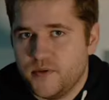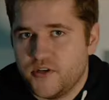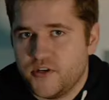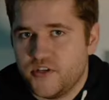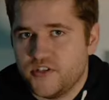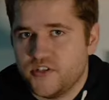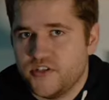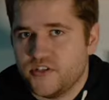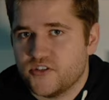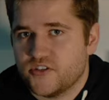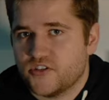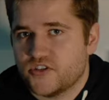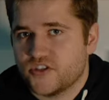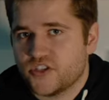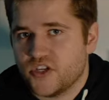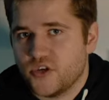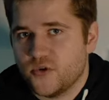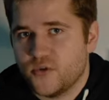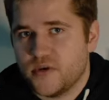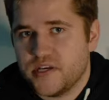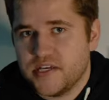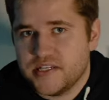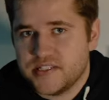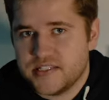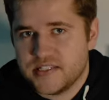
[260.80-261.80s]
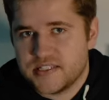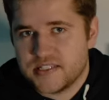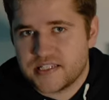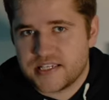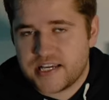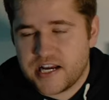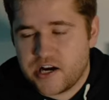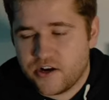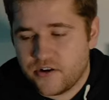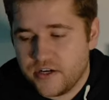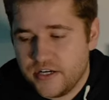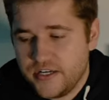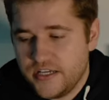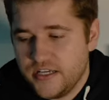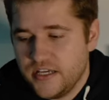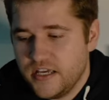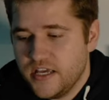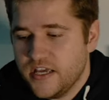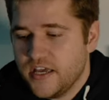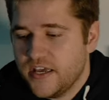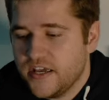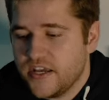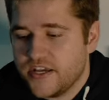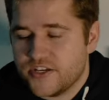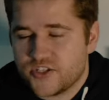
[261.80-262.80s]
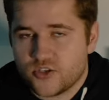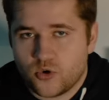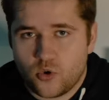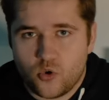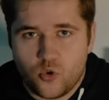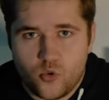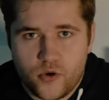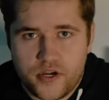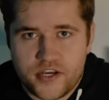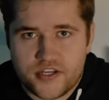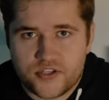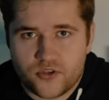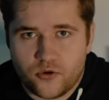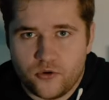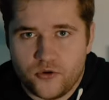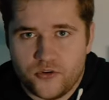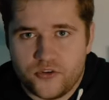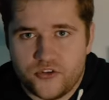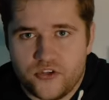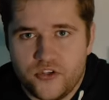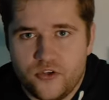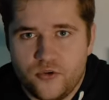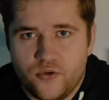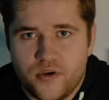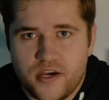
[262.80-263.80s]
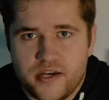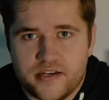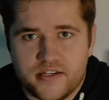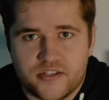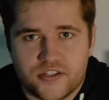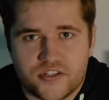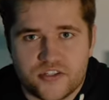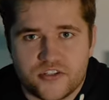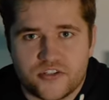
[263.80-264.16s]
because it's so easy to carry, it's always on you and it's